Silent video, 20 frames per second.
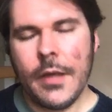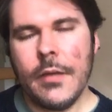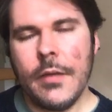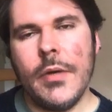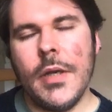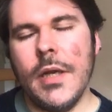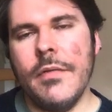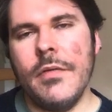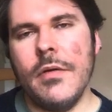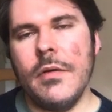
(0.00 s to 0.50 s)

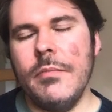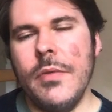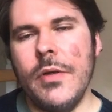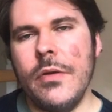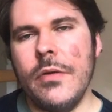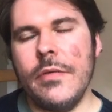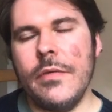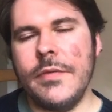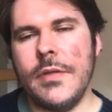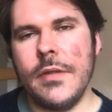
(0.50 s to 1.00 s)
Whatever
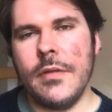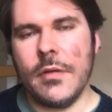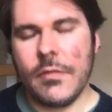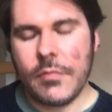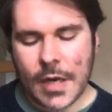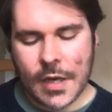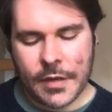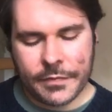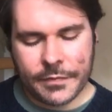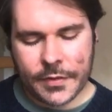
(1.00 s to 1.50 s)
moves in the
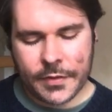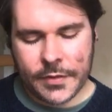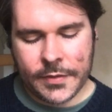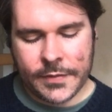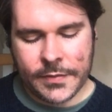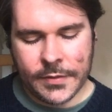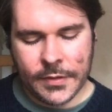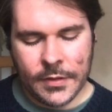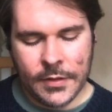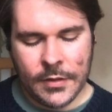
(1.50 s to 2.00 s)

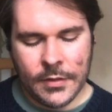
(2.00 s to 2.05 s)
rafters,